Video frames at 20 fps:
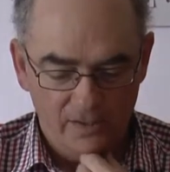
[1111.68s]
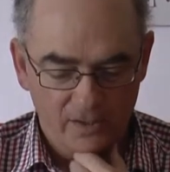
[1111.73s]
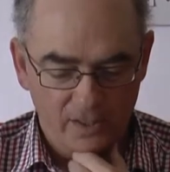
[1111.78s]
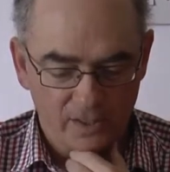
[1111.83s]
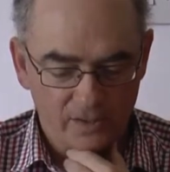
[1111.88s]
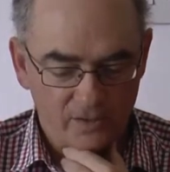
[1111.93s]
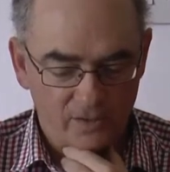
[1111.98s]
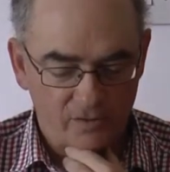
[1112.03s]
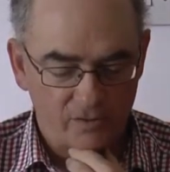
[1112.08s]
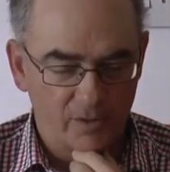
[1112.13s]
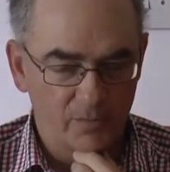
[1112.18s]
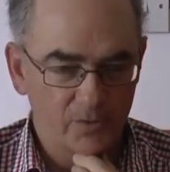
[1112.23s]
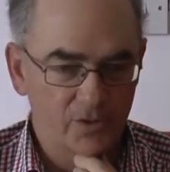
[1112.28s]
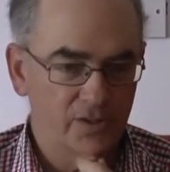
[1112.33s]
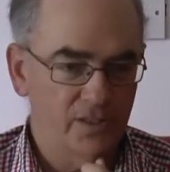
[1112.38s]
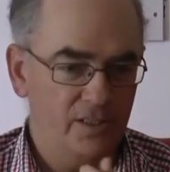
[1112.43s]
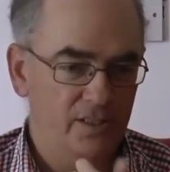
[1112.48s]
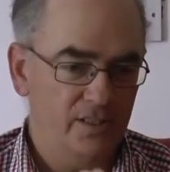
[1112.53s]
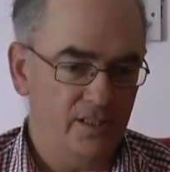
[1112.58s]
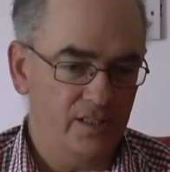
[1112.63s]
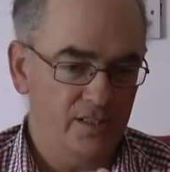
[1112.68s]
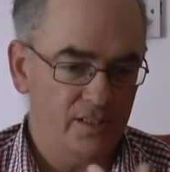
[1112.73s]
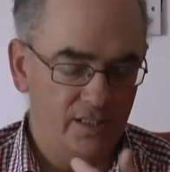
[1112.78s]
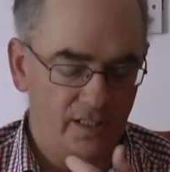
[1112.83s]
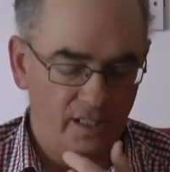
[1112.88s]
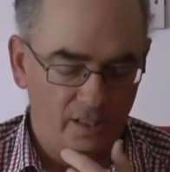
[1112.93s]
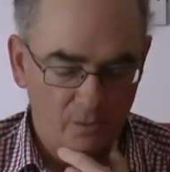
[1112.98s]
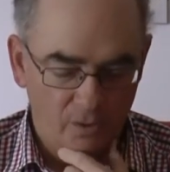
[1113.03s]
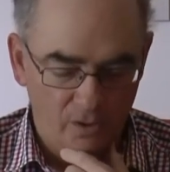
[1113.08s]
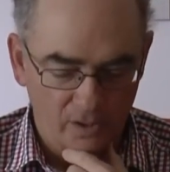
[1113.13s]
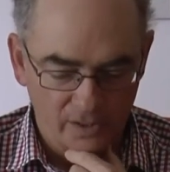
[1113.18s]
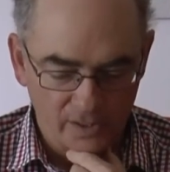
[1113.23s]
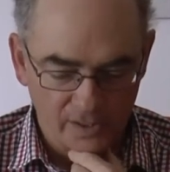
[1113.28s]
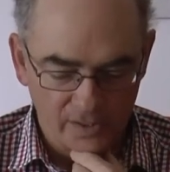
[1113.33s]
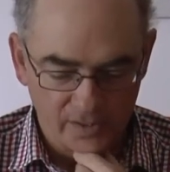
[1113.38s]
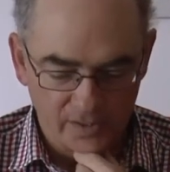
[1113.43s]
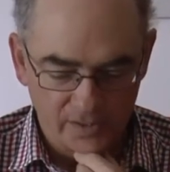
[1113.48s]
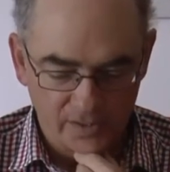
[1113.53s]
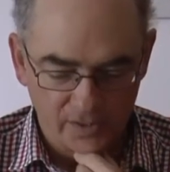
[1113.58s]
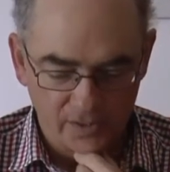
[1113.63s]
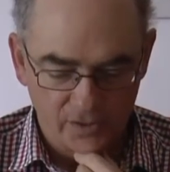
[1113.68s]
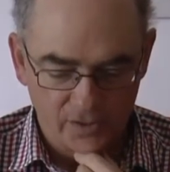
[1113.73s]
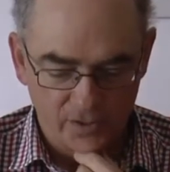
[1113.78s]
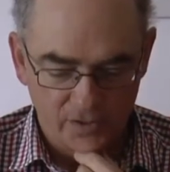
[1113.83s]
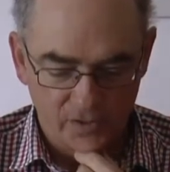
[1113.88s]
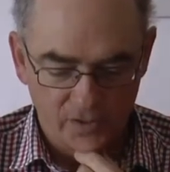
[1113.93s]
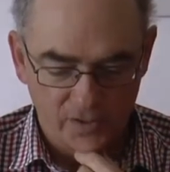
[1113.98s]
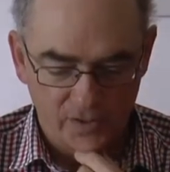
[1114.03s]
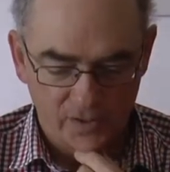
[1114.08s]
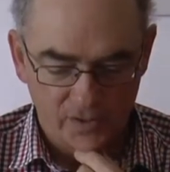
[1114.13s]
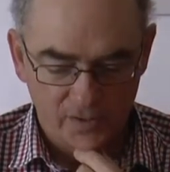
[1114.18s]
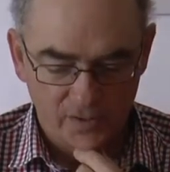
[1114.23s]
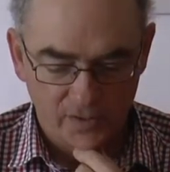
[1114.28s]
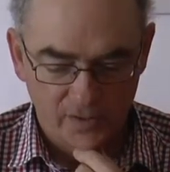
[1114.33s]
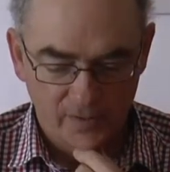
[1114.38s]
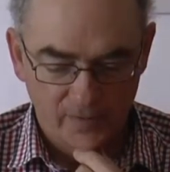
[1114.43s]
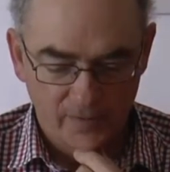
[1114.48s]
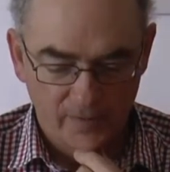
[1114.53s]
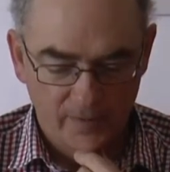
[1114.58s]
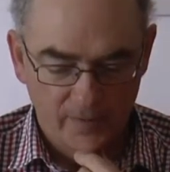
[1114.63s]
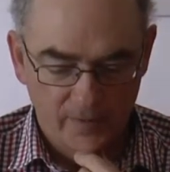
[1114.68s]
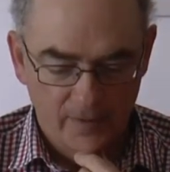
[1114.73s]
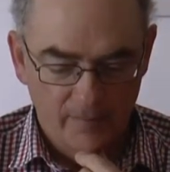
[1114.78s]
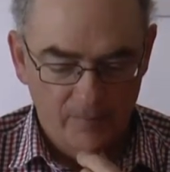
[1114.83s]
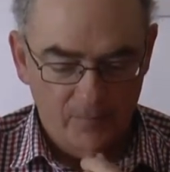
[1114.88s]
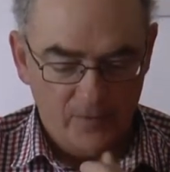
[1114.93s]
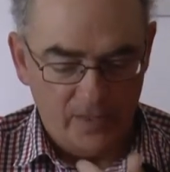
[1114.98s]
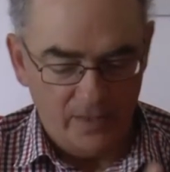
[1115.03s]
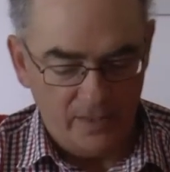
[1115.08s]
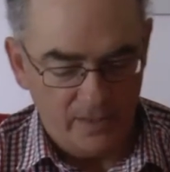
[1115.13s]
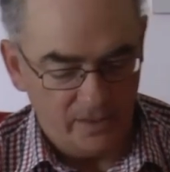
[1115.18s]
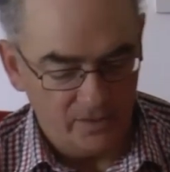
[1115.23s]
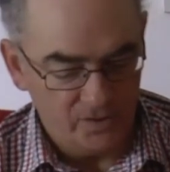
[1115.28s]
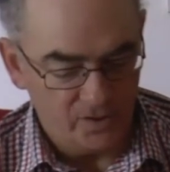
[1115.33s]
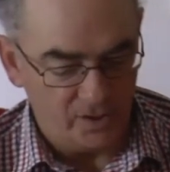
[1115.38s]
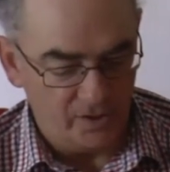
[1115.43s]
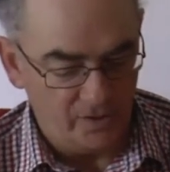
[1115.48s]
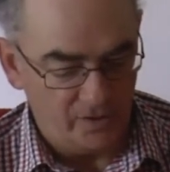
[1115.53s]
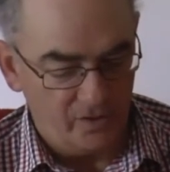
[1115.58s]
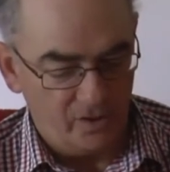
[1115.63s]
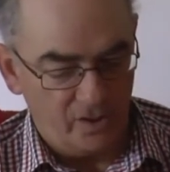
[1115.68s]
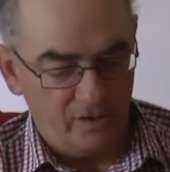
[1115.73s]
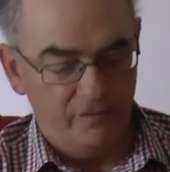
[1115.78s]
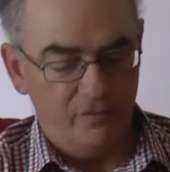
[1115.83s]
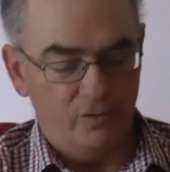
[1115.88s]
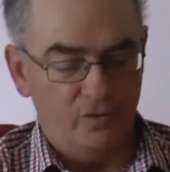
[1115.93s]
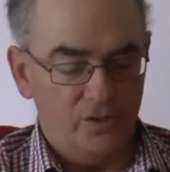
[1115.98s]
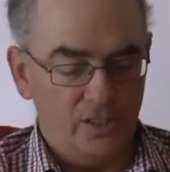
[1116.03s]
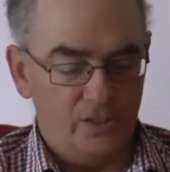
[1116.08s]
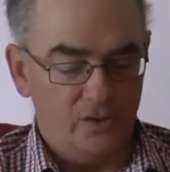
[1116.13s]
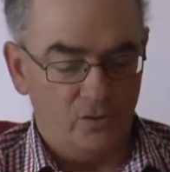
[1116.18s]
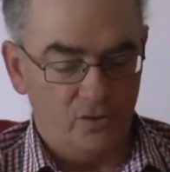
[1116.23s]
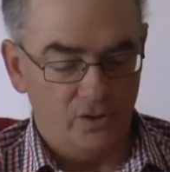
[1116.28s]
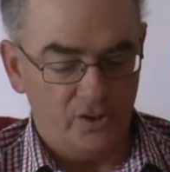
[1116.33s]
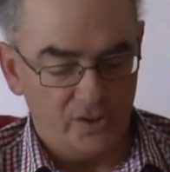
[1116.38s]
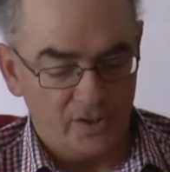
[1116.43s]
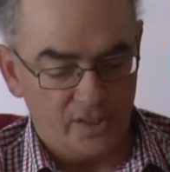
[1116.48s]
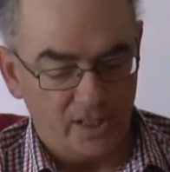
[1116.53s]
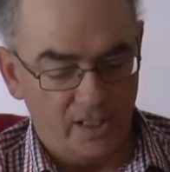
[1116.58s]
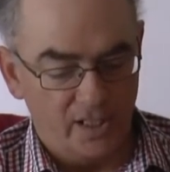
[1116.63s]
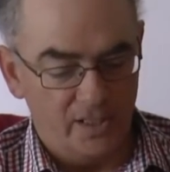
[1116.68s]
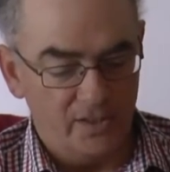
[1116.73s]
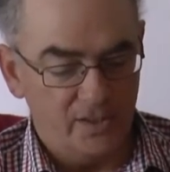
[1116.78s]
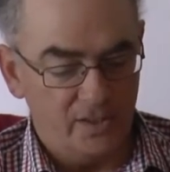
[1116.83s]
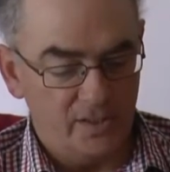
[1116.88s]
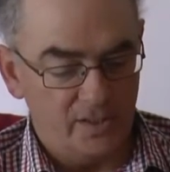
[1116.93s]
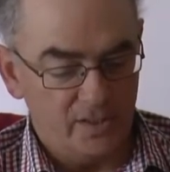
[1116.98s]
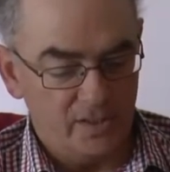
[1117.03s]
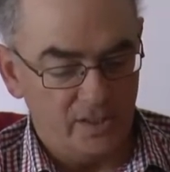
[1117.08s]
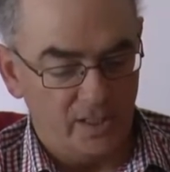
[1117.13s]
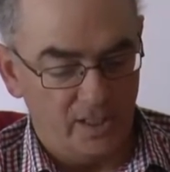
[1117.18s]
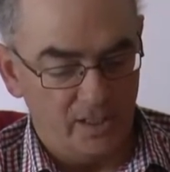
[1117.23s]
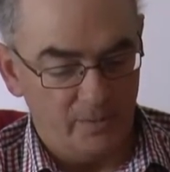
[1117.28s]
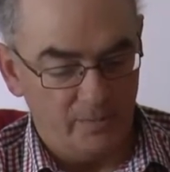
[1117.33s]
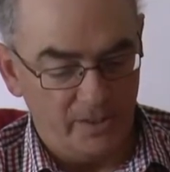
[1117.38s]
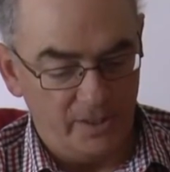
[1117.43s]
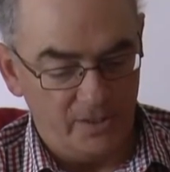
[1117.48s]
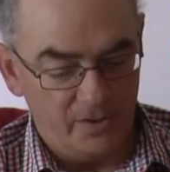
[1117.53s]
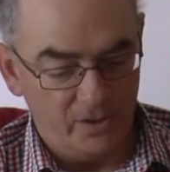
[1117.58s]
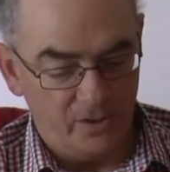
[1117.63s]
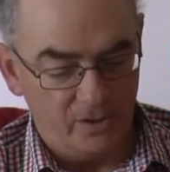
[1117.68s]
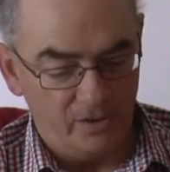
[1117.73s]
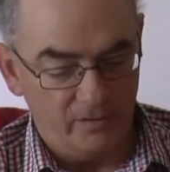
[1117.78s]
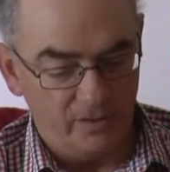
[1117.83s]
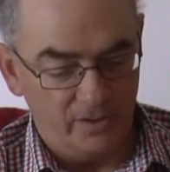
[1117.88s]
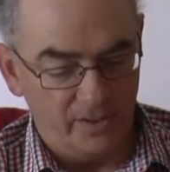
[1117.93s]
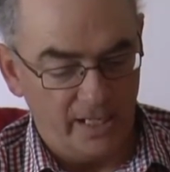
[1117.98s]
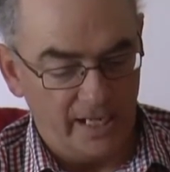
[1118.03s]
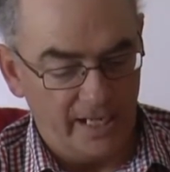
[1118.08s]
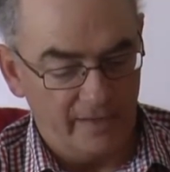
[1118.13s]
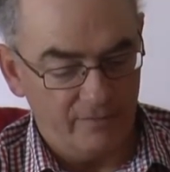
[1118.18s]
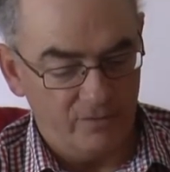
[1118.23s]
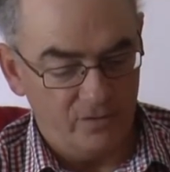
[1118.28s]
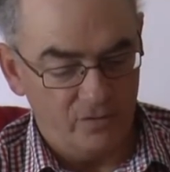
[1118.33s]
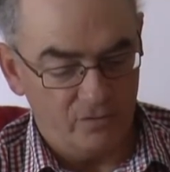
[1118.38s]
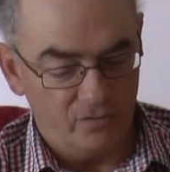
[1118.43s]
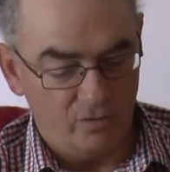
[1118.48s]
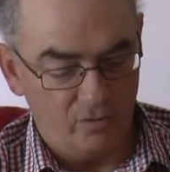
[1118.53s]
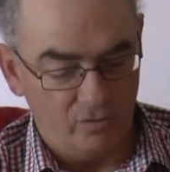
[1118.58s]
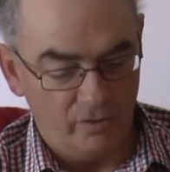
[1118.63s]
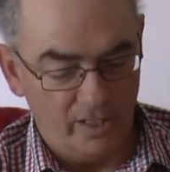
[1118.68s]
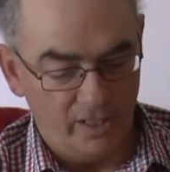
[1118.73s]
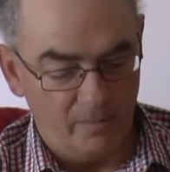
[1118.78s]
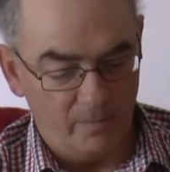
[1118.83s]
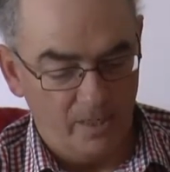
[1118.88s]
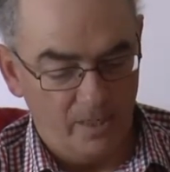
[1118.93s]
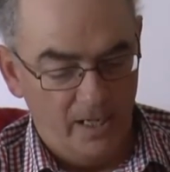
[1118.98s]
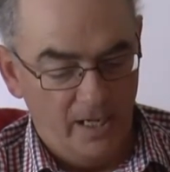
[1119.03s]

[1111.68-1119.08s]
its corruption, its inequalities, its injustice. And then Isaiah 34 says all the stars in the sky will be dissolved and the heavens rolled up.